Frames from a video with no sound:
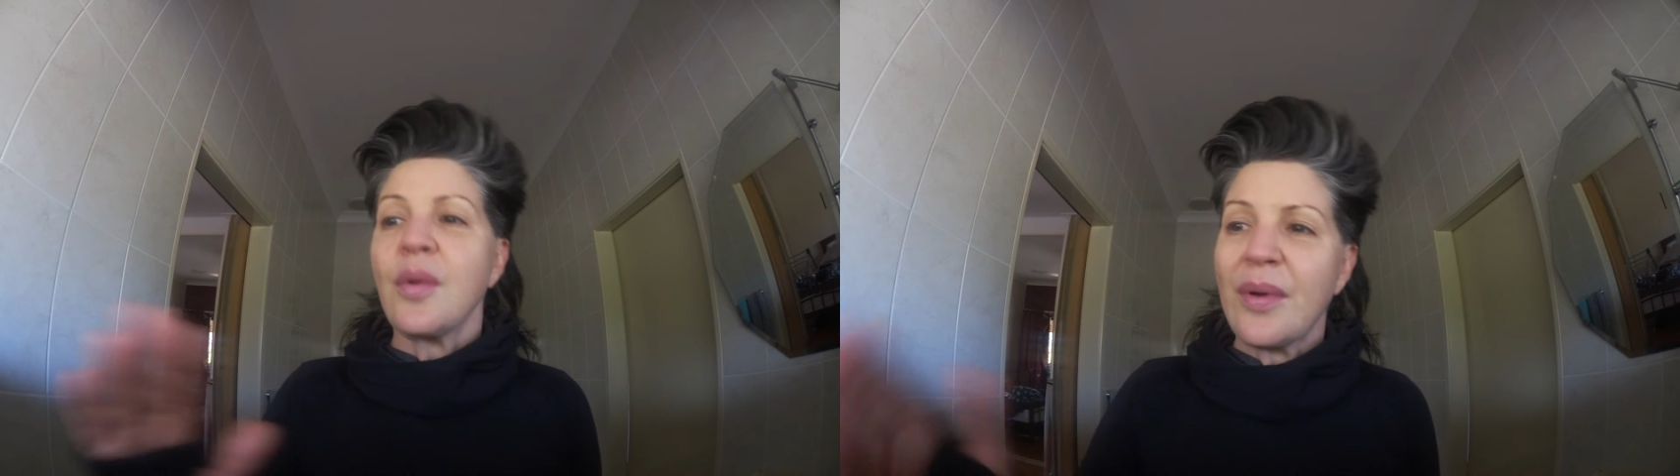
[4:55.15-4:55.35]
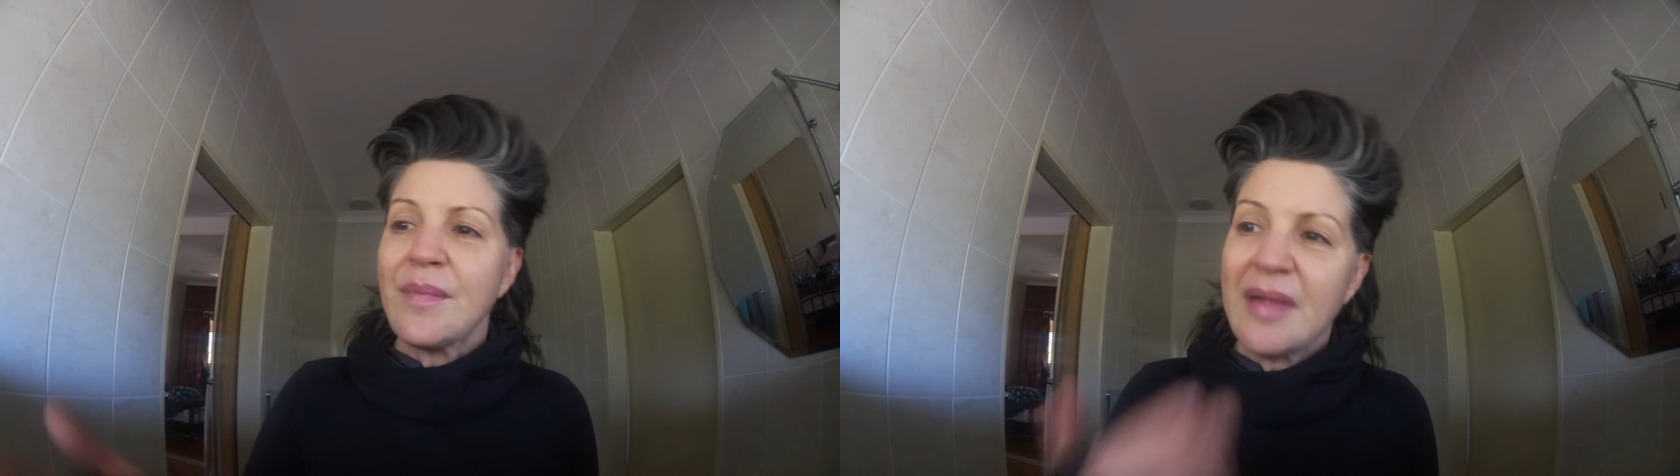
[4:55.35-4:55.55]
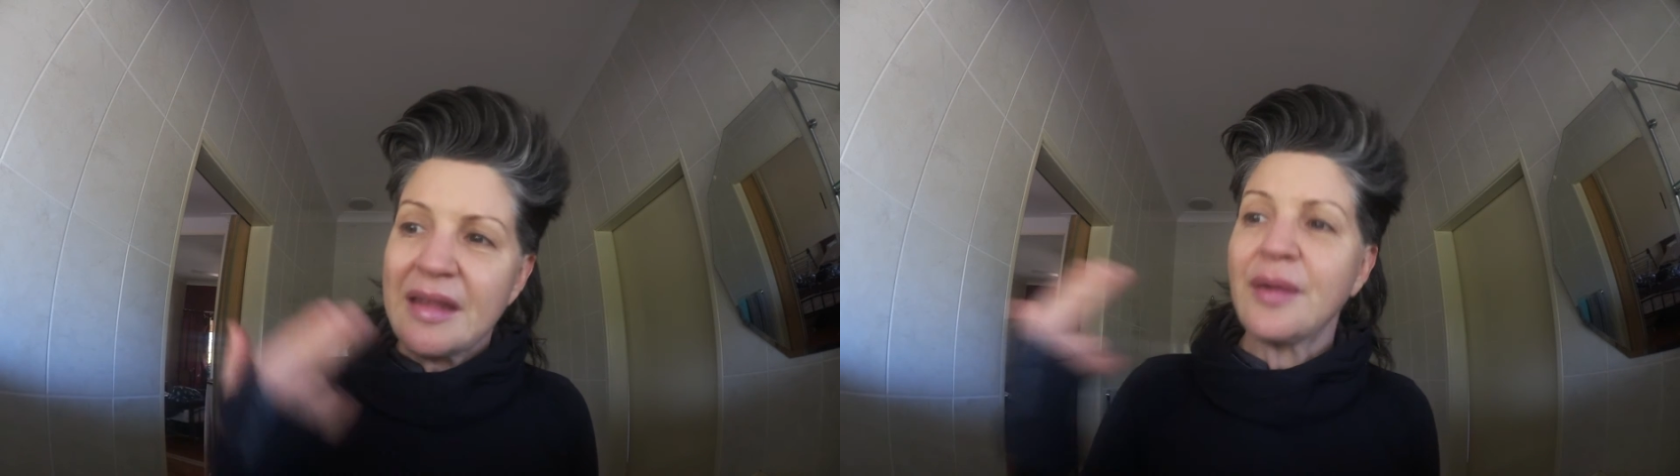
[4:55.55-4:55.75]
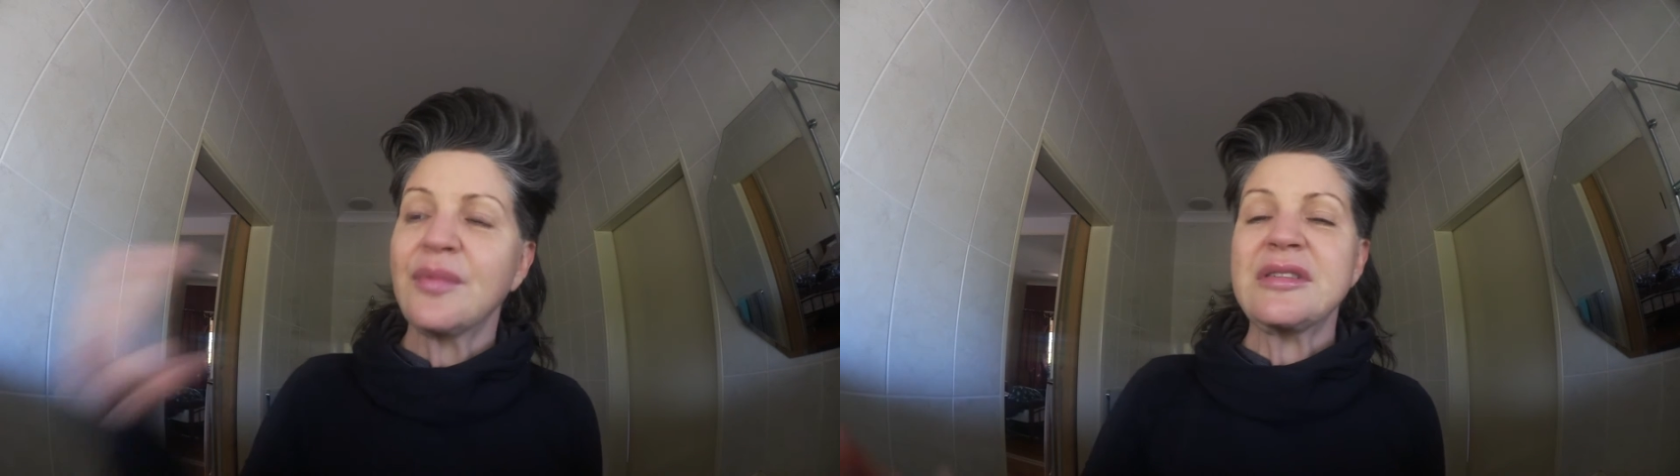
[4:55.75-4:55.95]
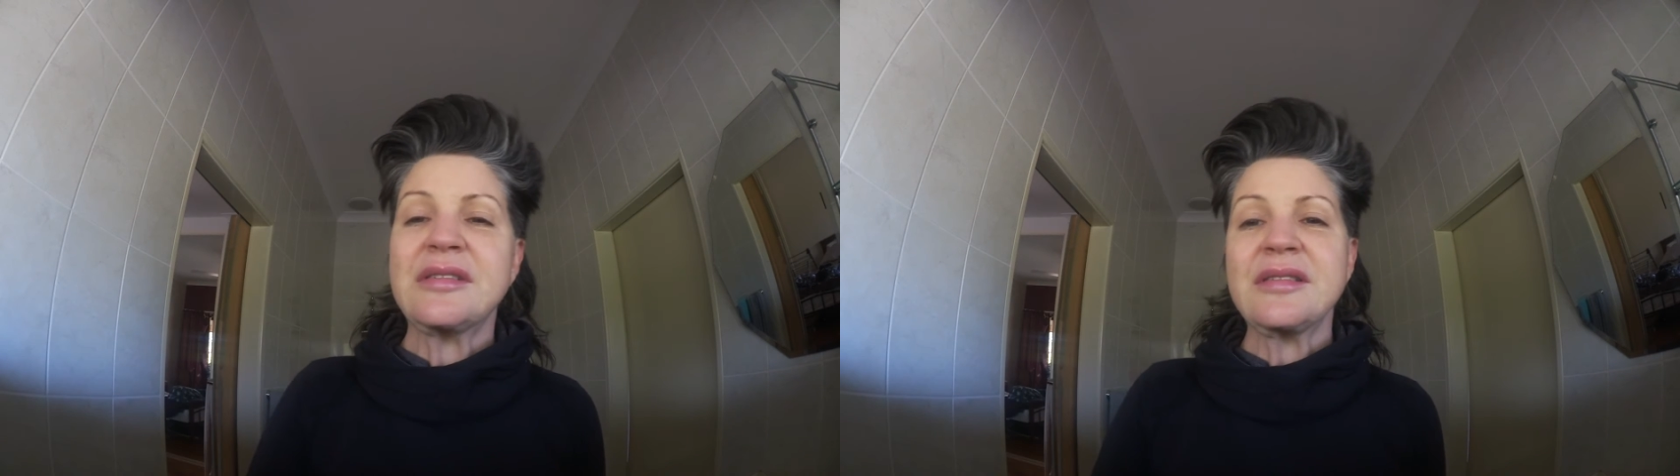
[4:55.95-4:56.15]
We're
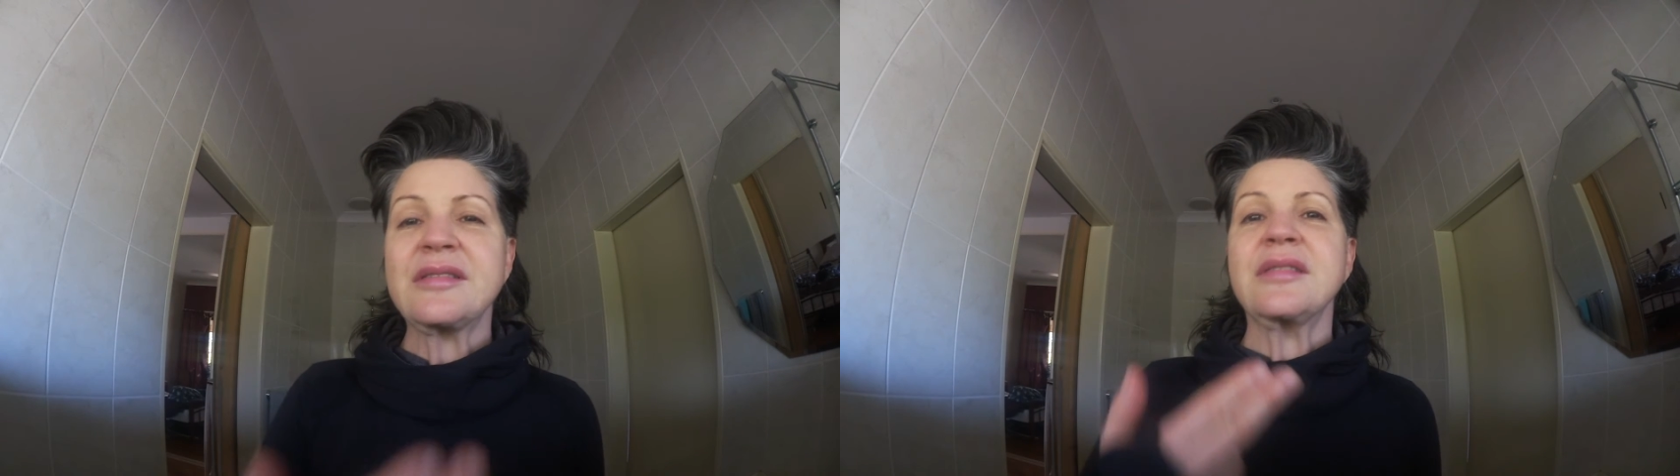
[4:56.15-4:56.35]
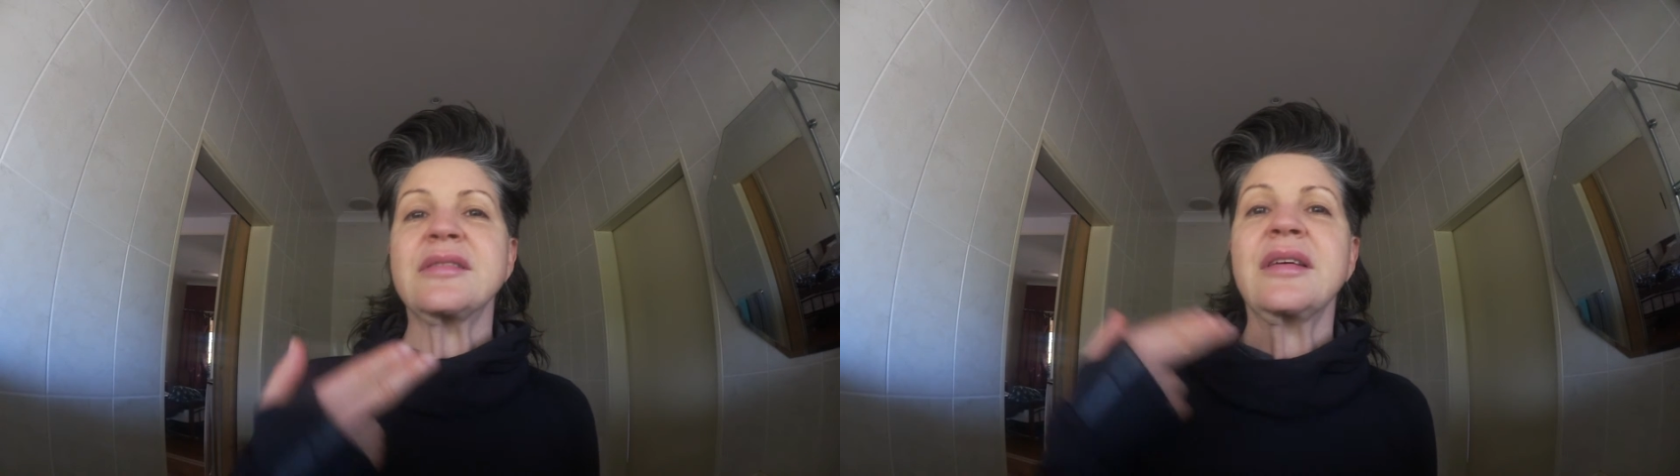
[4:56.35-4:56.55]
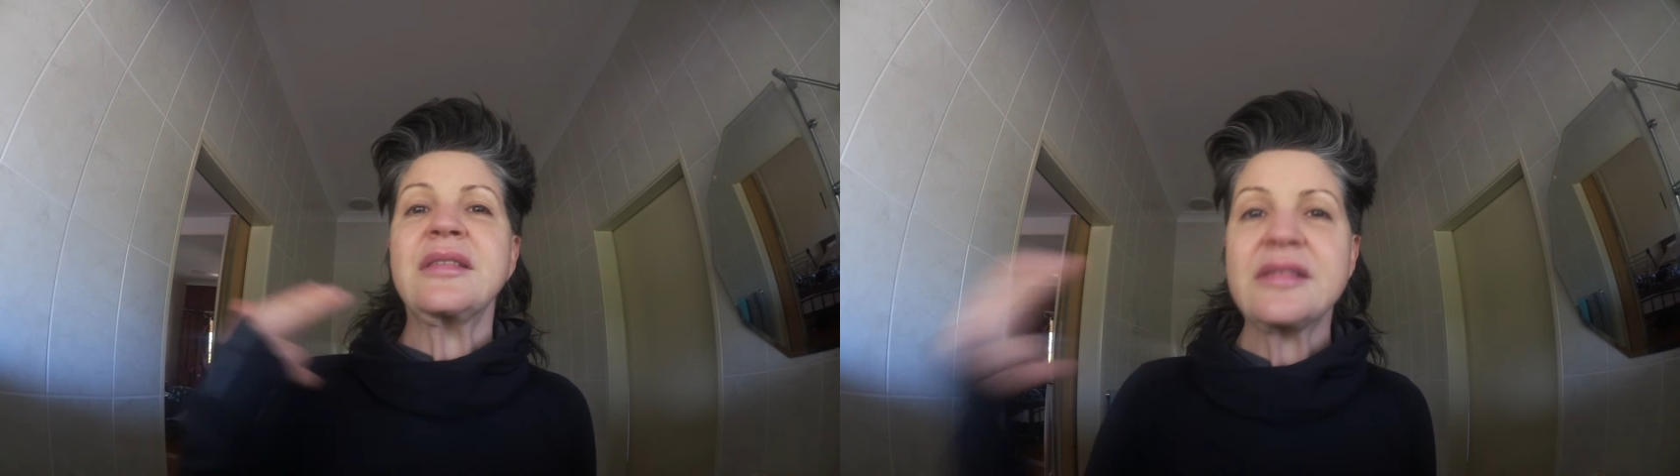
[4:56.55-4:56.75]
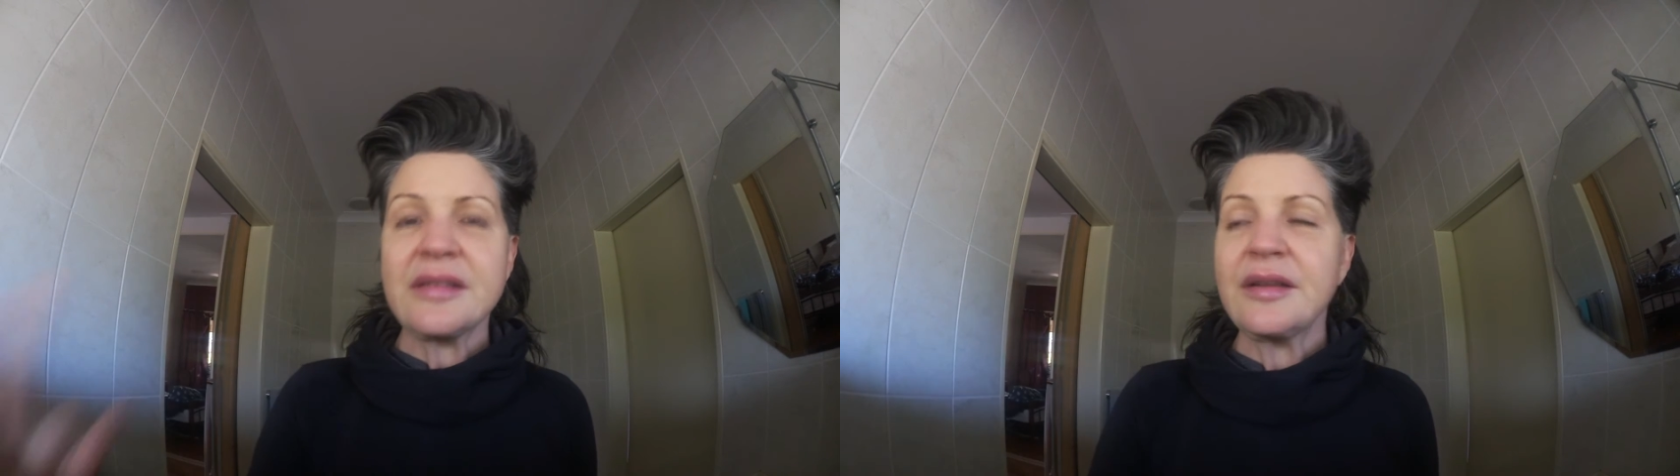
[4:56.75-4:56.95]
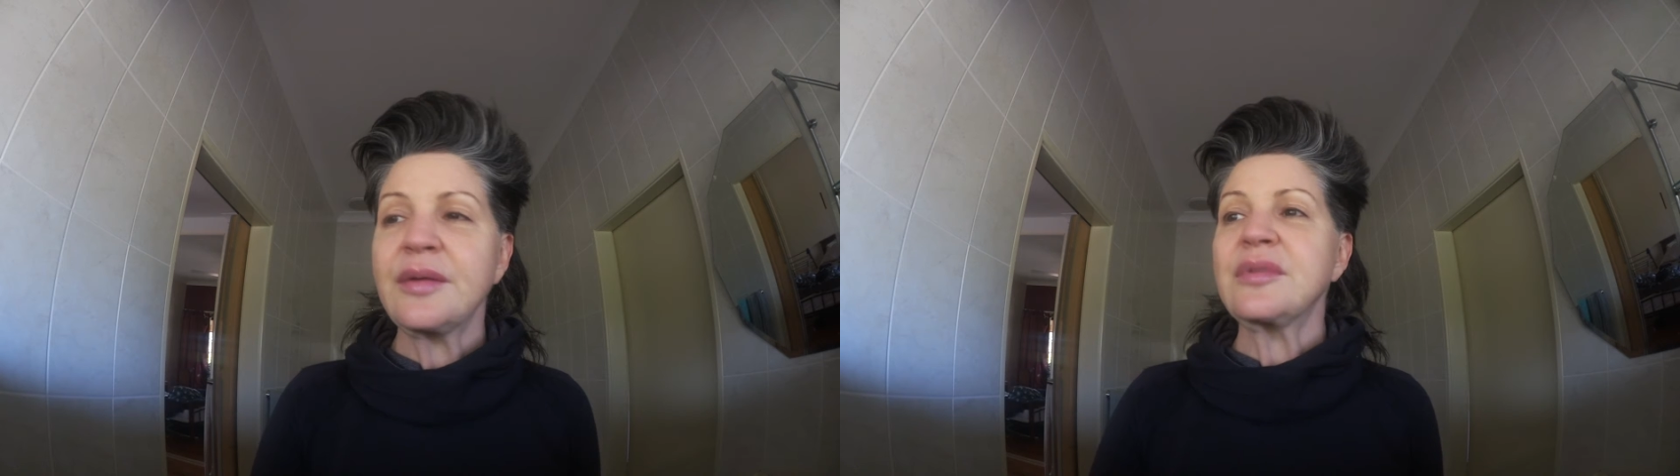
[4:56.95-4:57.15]
meeting resistance
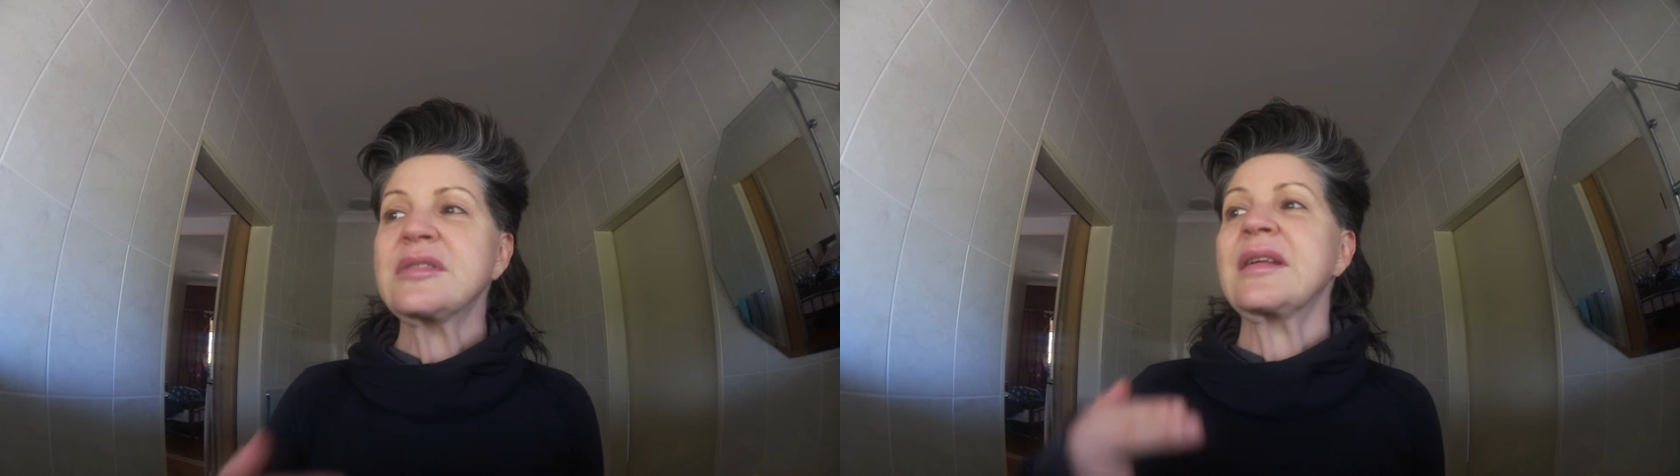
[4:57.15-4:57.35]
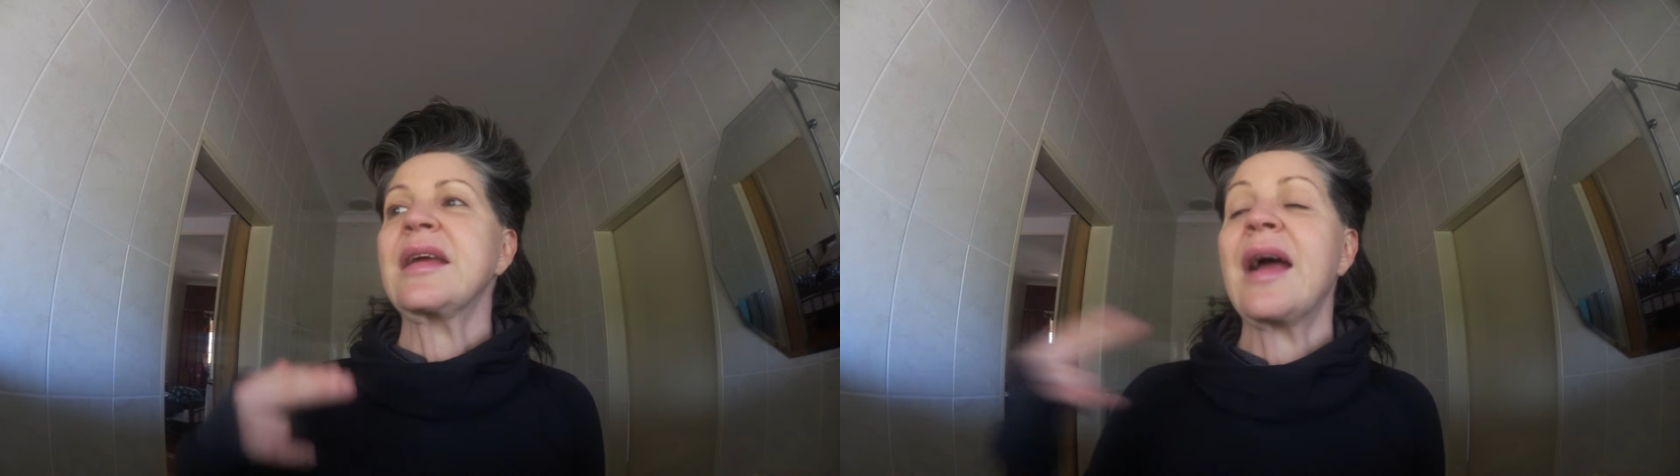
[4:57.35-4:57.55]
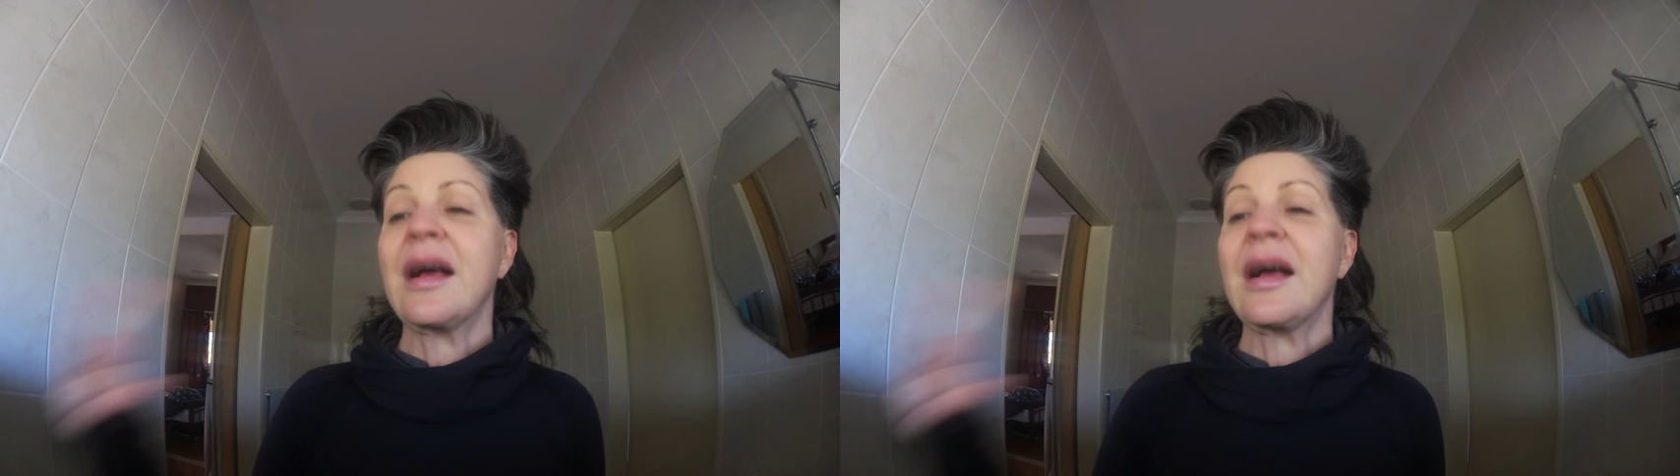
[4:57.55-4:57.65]
continuously